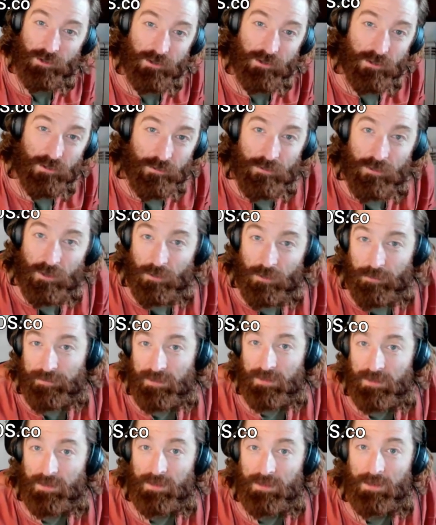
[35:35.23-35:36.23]
include all
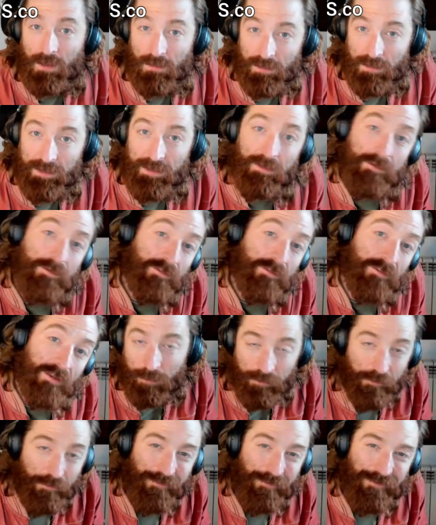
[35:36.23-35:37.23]
the links
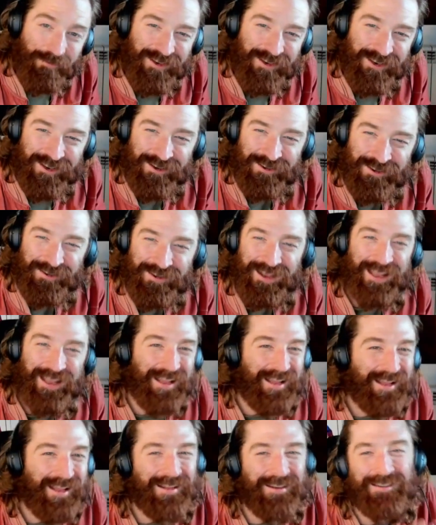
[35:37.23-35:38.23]
below the video
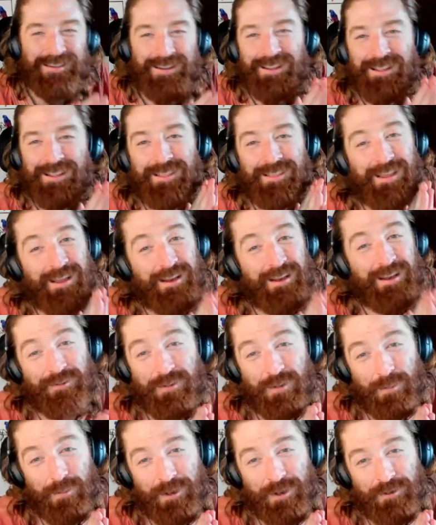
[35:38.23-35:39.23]
and Thank you
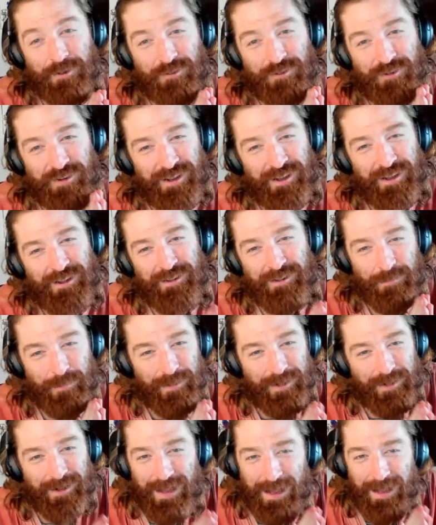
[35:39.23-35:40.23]
so much, Janel. Thanks, has been
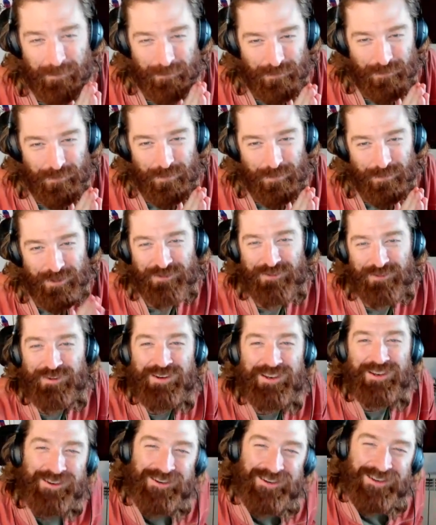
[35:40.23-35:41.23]
an absolute Thanks, pleasure
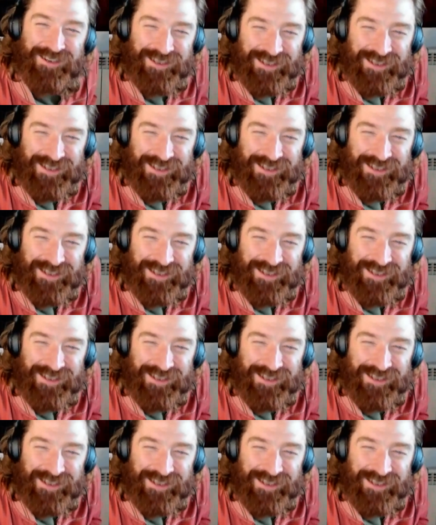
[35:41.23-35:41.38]
here.